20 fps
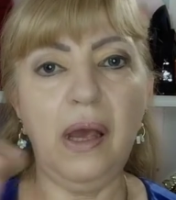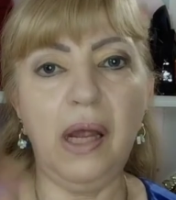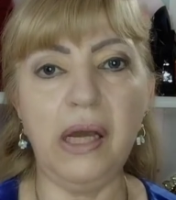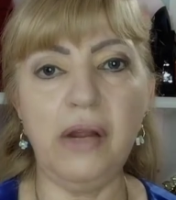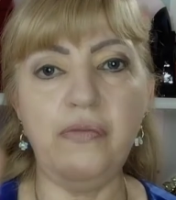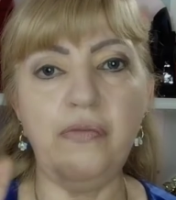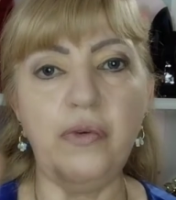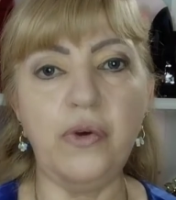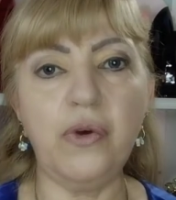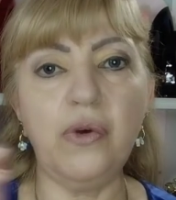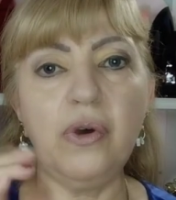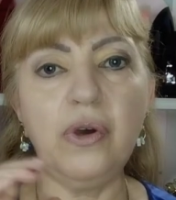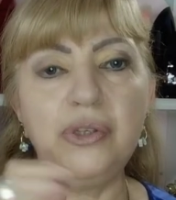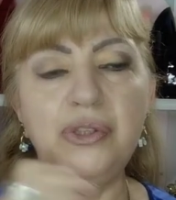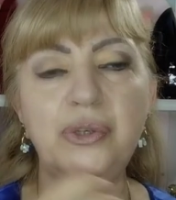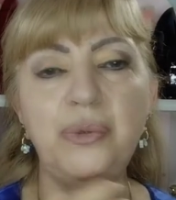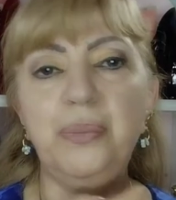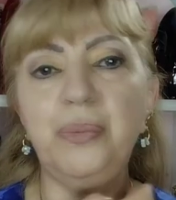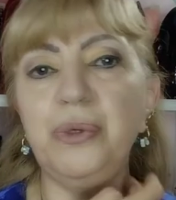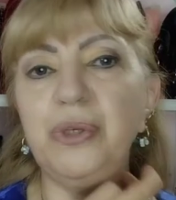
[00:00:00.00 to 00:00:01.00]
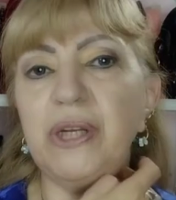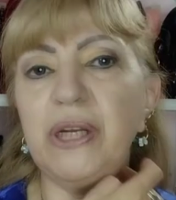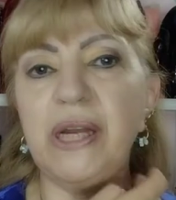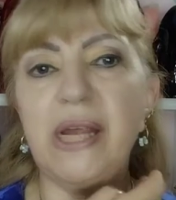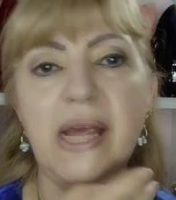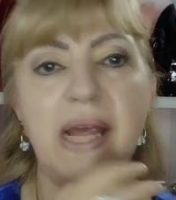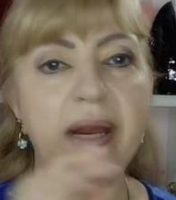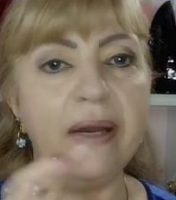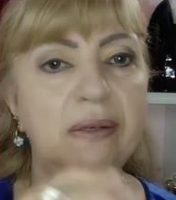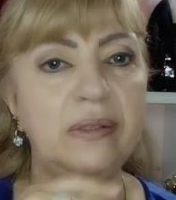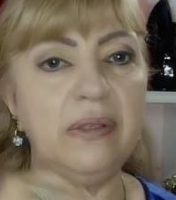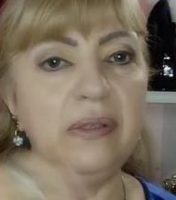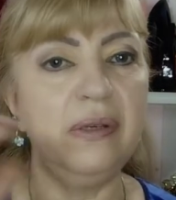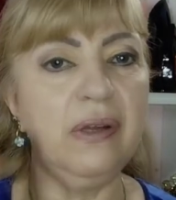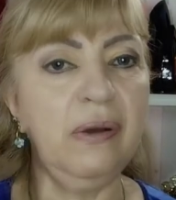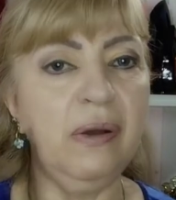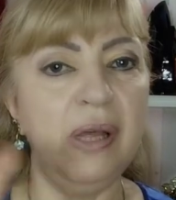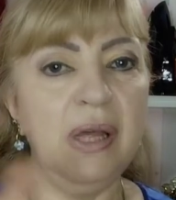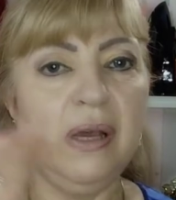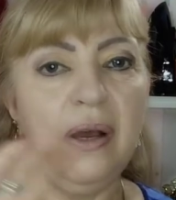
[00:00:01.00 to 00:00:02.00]
and I forgot to put it here,
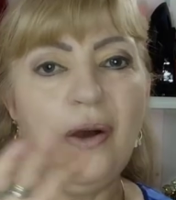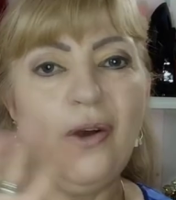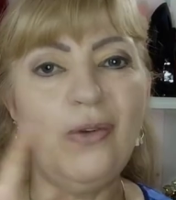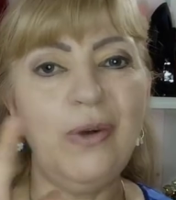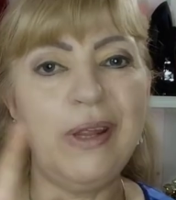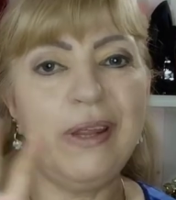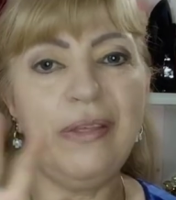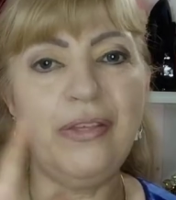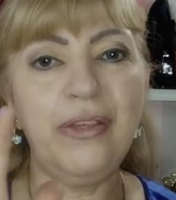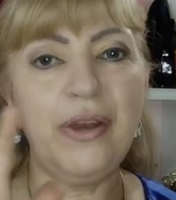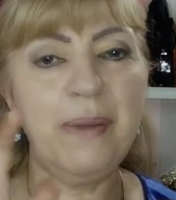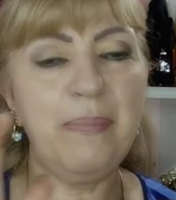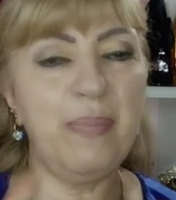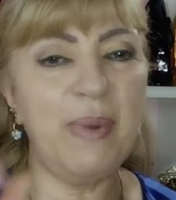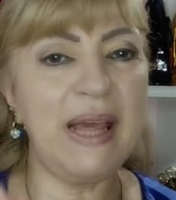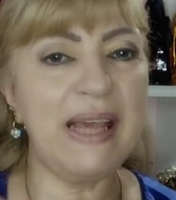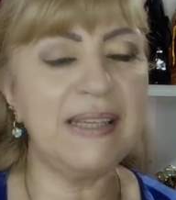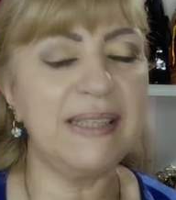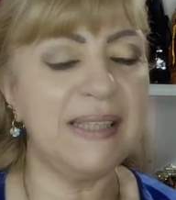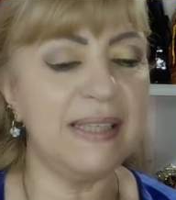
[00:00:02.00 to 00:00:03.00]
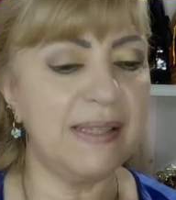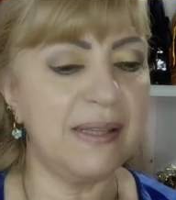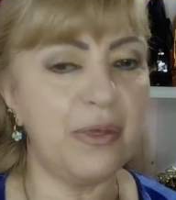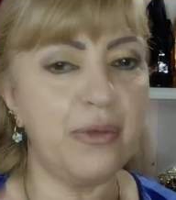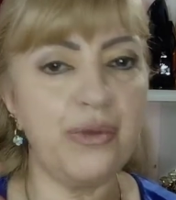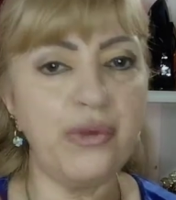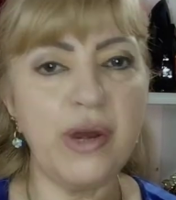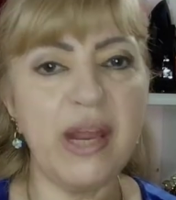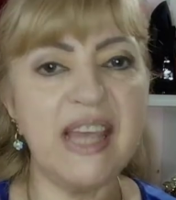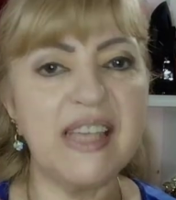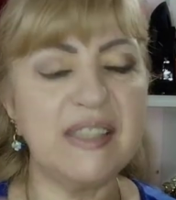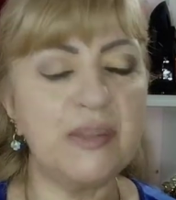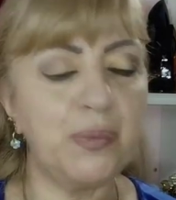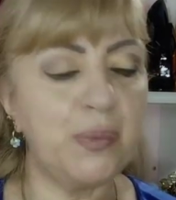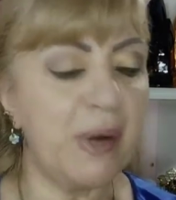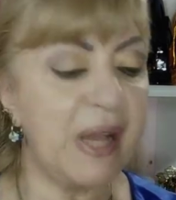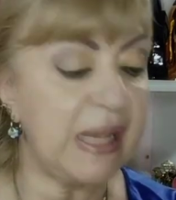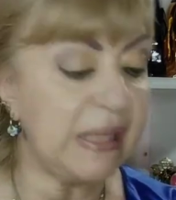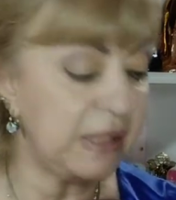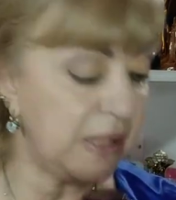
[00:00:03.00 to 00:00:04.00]
you know, only three places, three
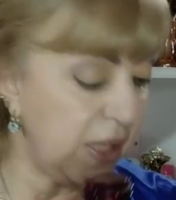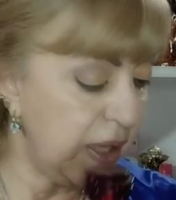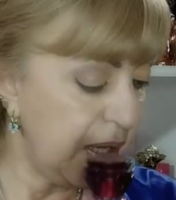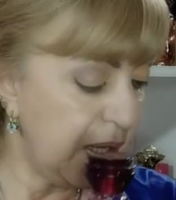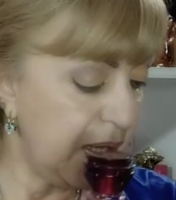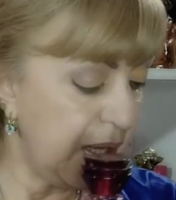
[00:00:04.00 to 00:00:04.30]
sprays,